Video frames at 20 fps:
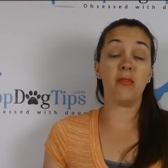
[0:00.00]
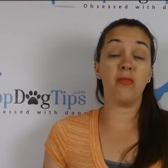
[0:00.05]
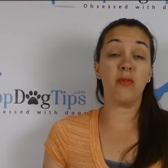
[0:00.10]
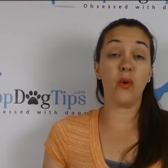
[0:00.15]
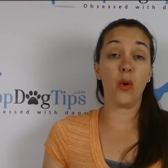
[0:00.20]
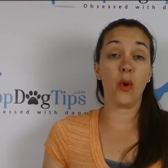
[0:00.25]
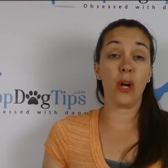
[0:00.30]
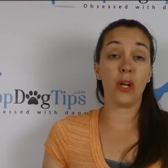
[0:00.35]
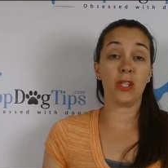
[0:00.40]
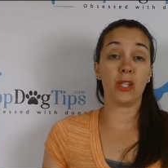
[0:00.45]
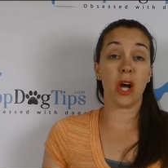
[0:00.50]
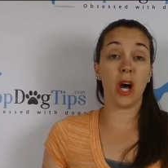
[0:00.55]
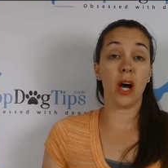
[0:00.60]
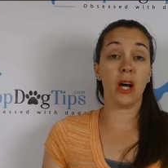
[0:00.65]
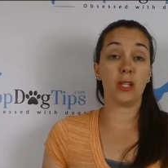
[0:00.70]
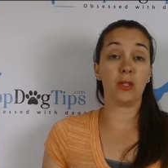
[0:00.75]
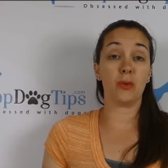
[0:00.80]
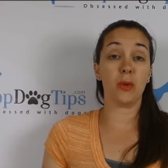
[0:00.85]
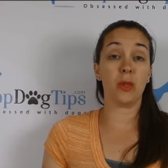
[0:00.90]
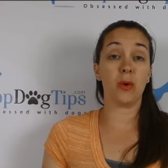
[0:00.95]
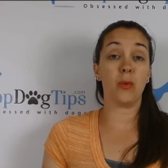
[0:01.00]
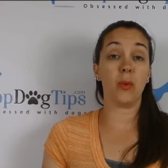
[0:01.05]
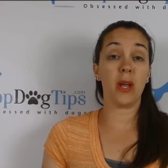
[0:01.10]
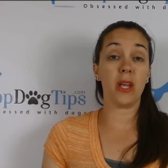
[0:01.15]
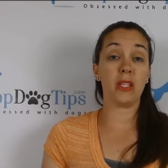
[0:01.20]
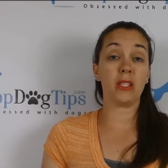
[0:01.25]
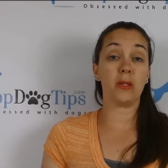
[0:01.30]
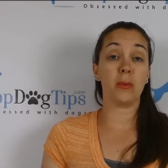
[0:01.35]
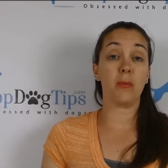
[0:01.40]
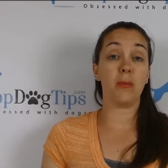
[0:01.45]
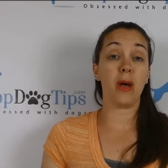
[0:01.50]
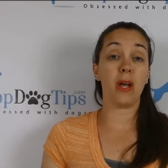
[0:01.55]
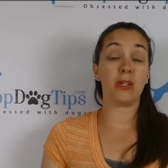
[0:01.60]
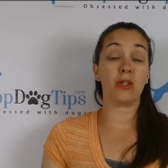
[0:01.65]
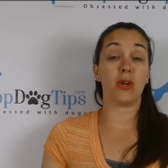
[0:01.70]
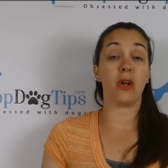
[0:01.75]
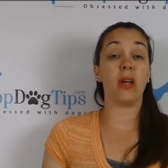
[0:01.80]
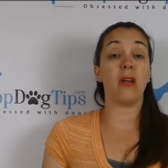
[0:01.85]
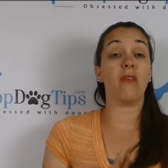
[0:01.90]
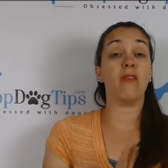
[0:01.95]
for dogs with a waist
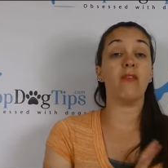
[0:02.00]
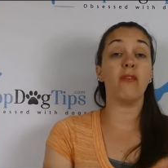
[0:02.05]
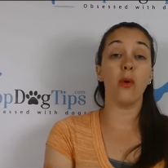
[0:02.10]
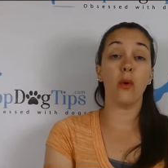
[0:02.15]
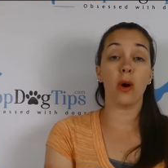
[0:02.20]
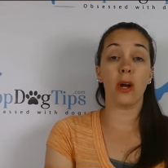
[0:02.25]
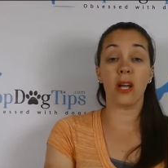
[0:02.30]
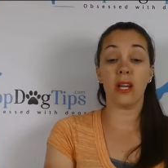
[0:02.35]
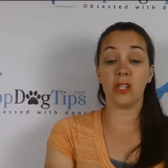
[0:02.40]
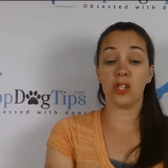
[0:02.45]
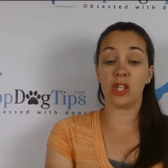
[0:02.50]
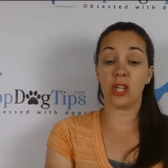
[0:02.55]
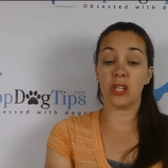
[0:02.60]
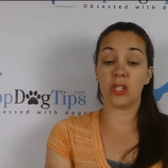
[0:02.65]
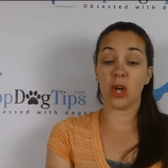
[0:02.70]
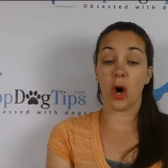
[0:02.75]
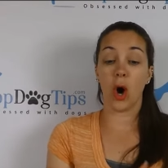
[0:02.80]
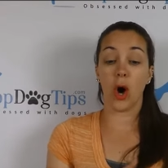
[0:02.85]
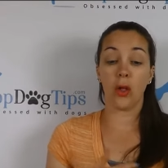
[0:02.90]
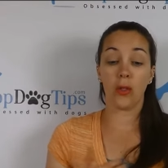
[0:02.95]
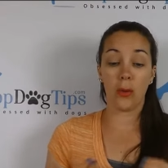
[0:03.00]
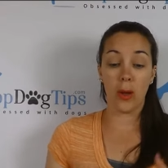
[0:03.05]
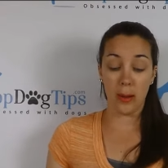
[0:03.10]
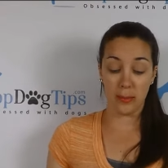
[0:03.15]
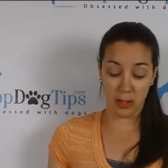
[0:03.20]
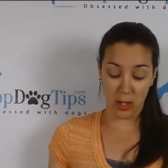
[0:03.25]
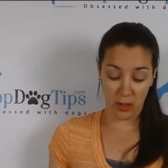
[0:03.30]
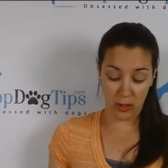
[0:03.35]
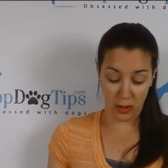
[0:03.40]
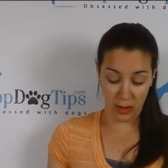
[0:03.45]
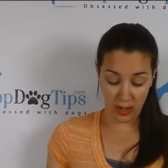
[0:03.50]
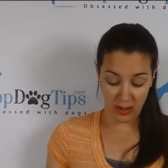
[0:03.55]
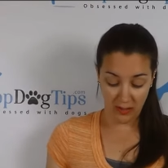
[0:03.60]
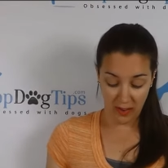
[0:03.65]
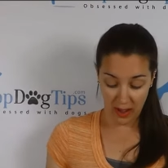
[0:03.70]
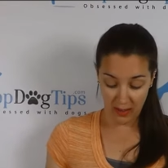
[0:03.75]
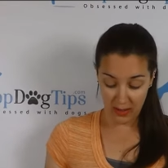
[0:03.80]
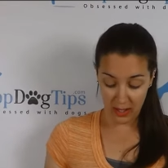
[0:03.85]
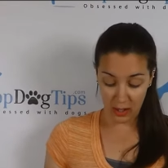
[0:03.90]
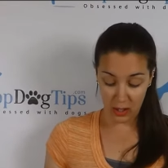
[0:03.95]
measuring four inches all the way up to
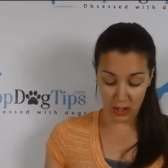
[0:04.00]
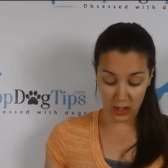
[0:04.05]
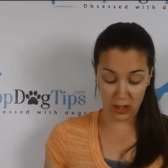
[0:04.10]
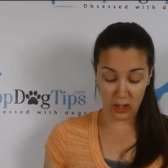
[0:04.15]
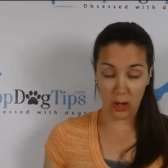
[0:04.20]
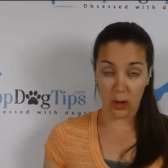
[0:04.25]
thirty-five inches.